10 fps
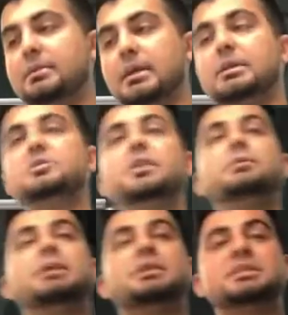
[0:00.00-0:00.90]
and
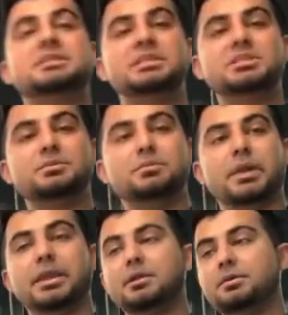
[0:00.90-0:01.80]
trained by the decision
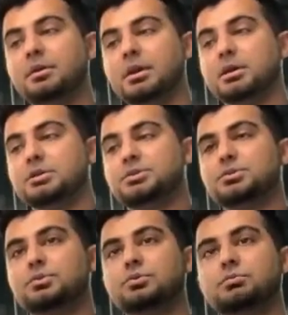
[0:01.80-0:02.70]
maker.
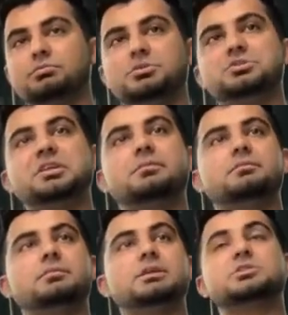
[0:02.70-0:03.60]
So using
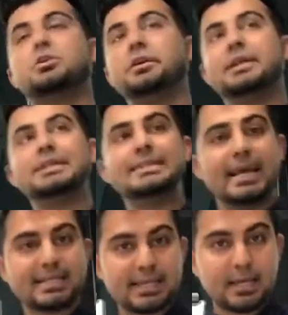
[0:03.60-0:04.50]
historical
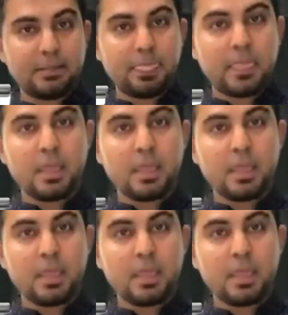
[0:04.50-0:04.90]
data